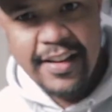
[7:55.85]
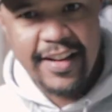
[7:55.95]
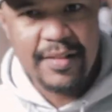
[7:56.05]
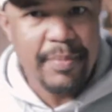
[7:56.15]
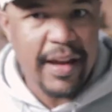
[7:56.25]

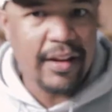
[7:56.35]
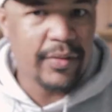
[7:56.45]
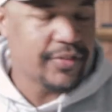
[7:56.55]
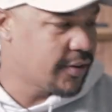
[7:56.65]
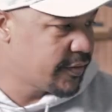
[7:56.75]
like
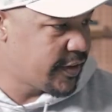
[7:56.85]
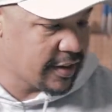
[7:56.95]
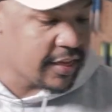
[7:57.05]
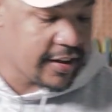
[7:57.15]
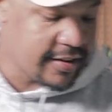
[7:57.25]
banquet
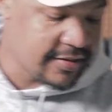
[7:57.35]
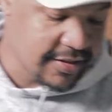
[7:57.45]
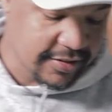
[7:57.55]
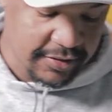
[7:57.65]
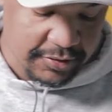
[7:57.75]
serving things,
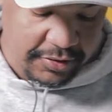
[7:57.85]
like a little